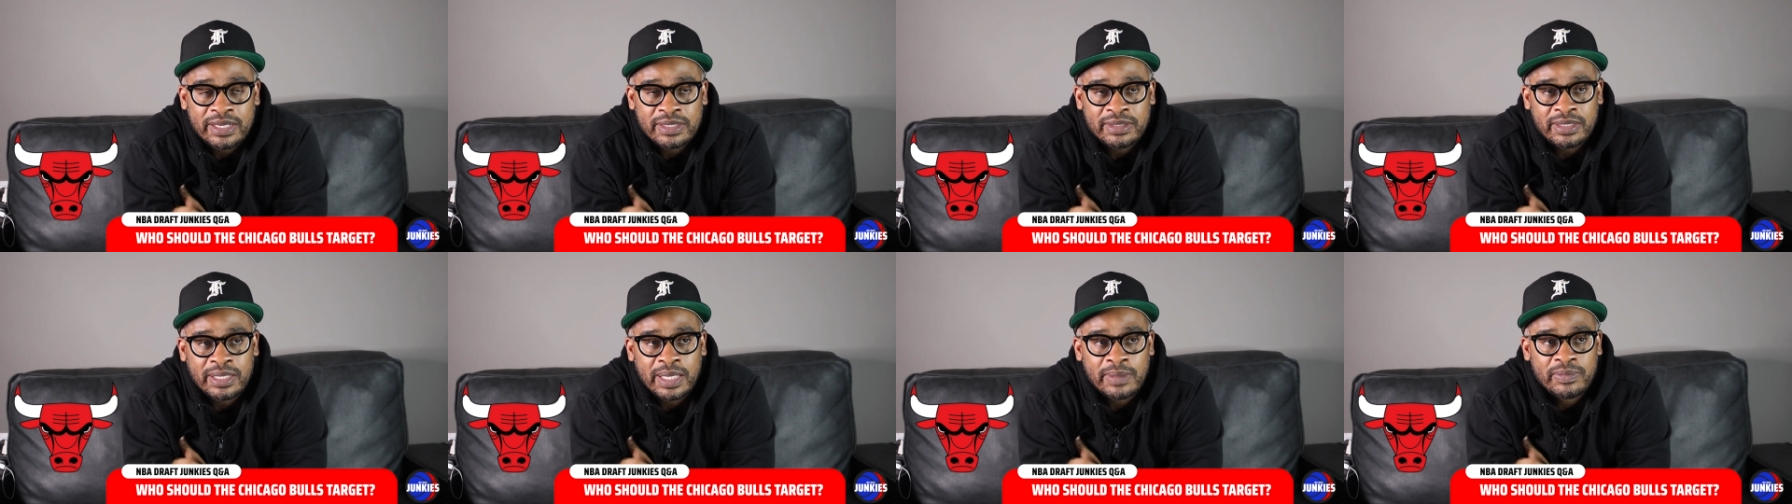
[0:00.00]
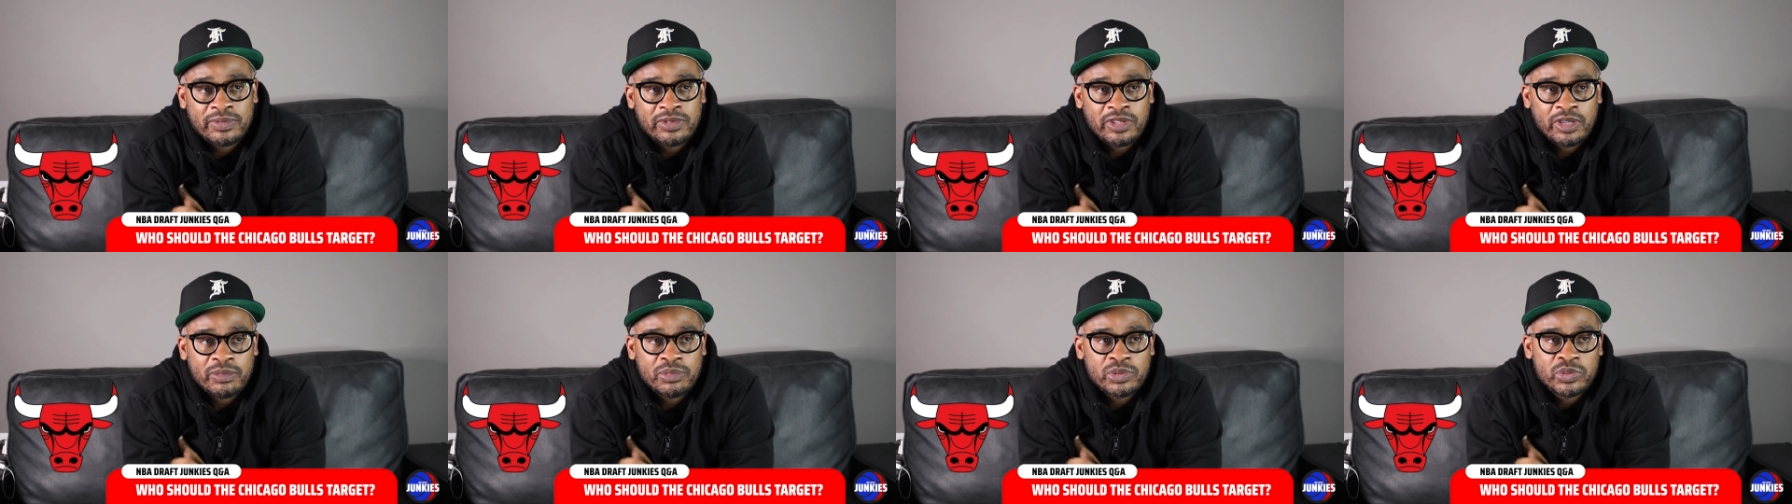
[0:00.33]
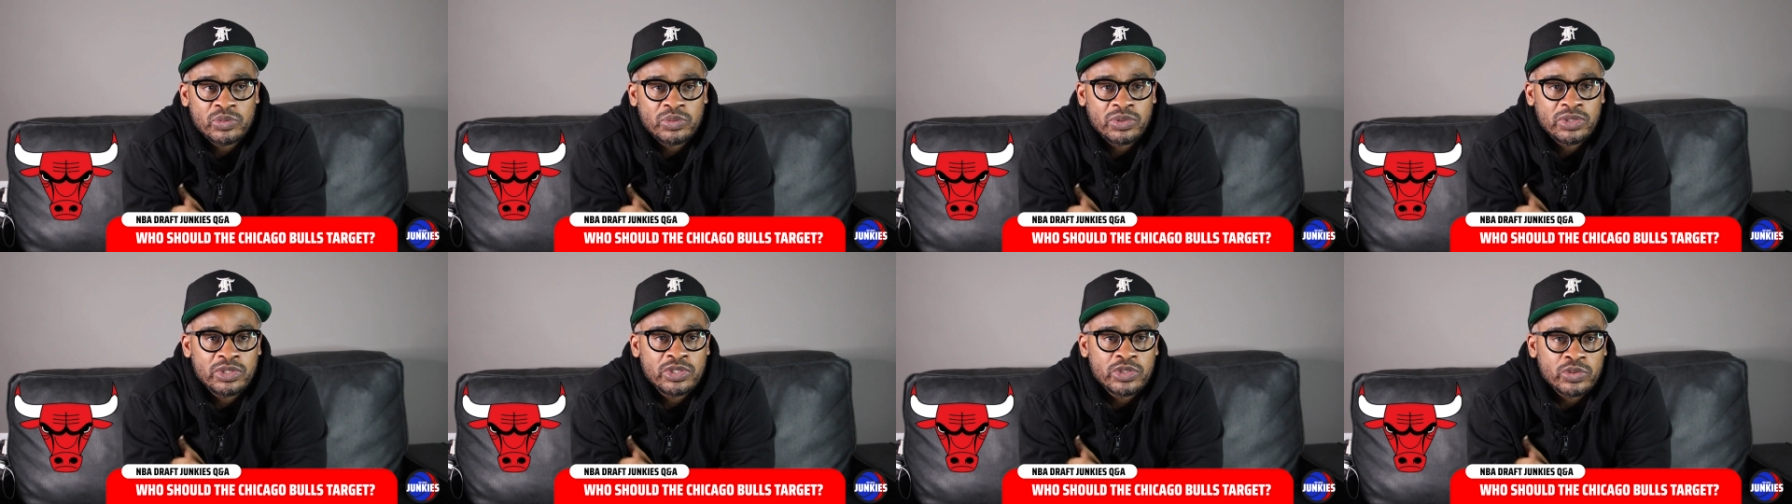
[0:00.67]
of depth there
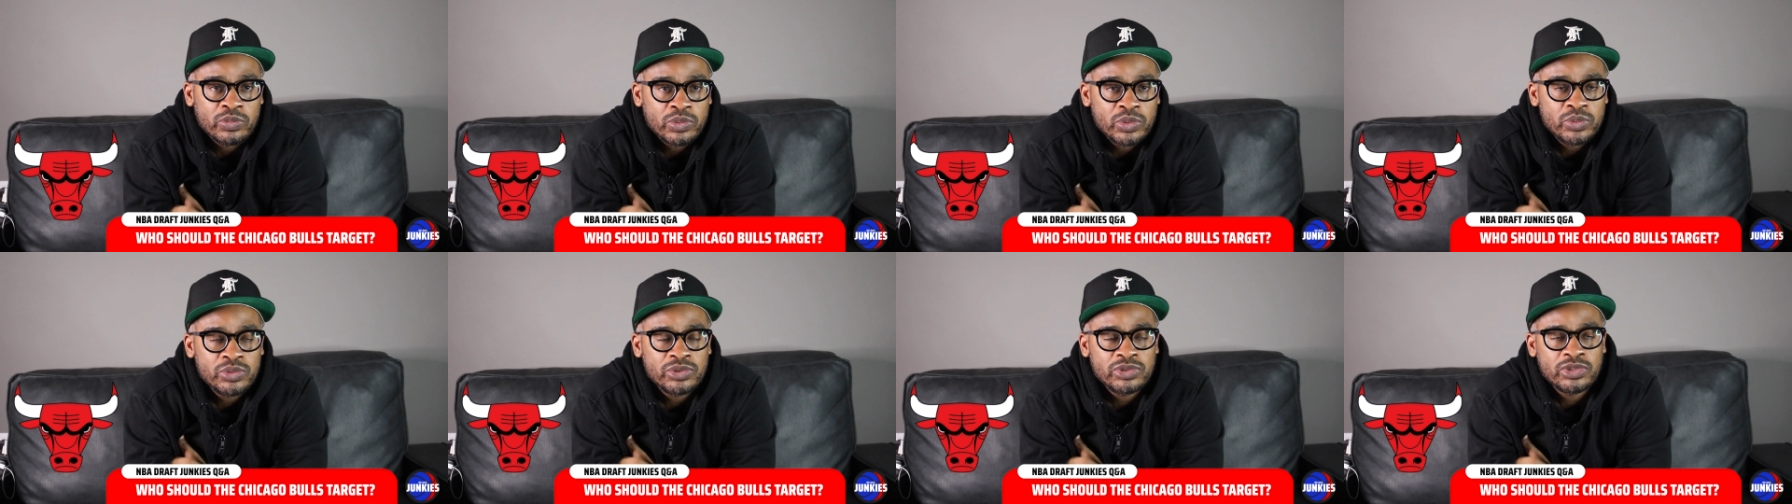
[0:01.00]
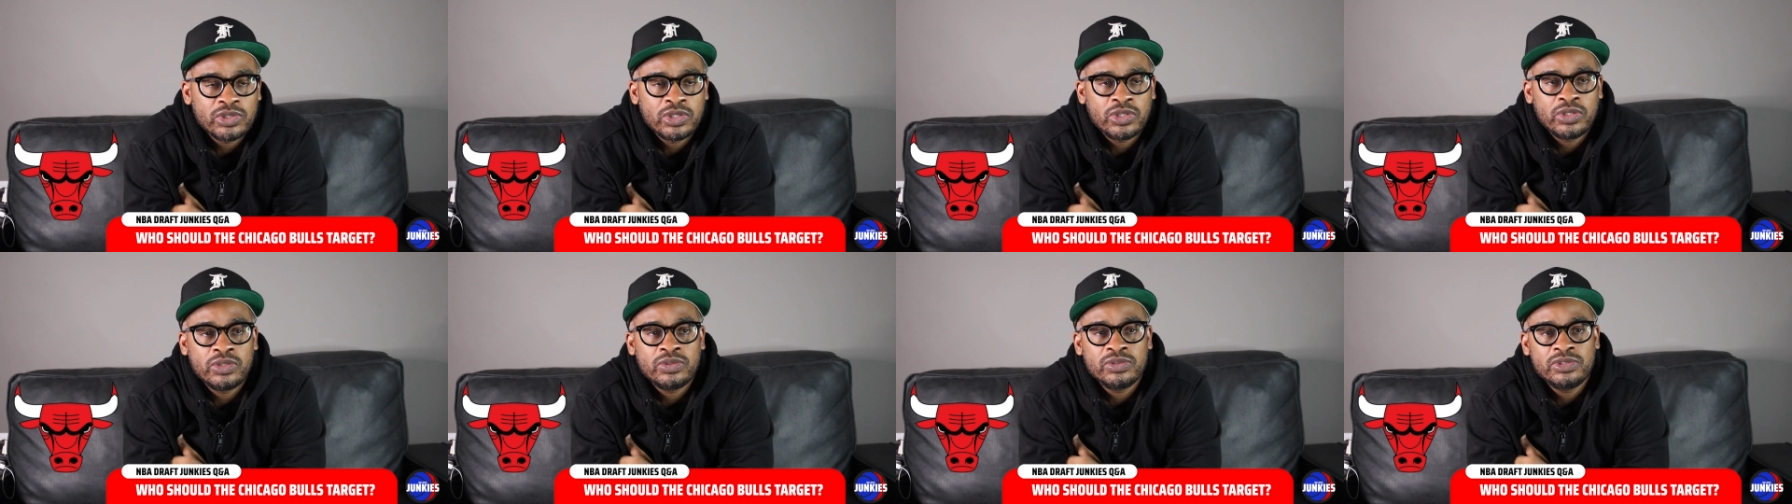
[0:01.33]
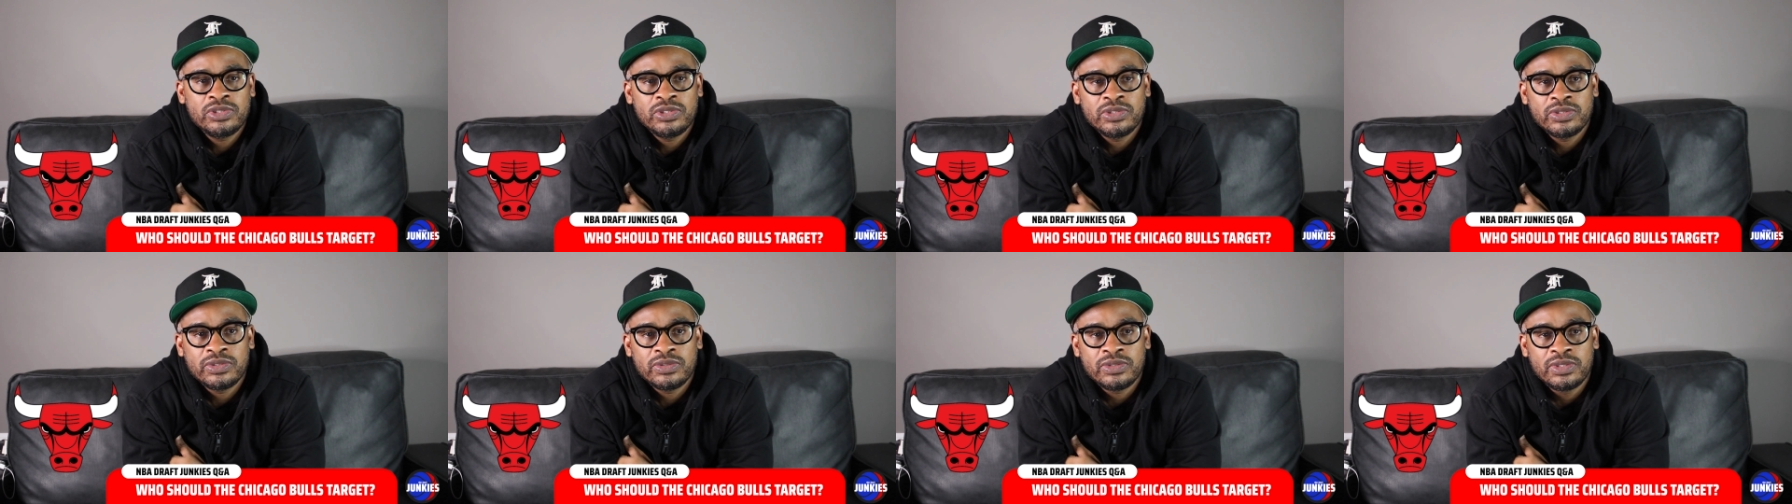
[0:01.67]
between Caruso
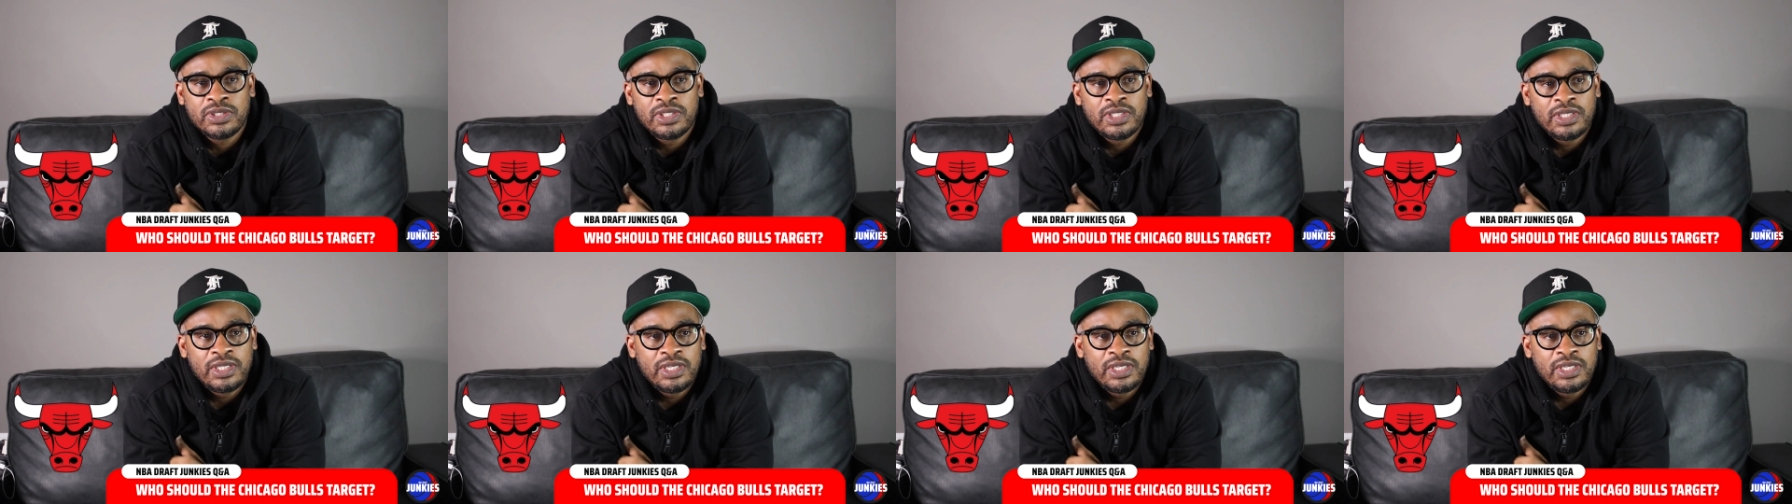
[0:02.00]
to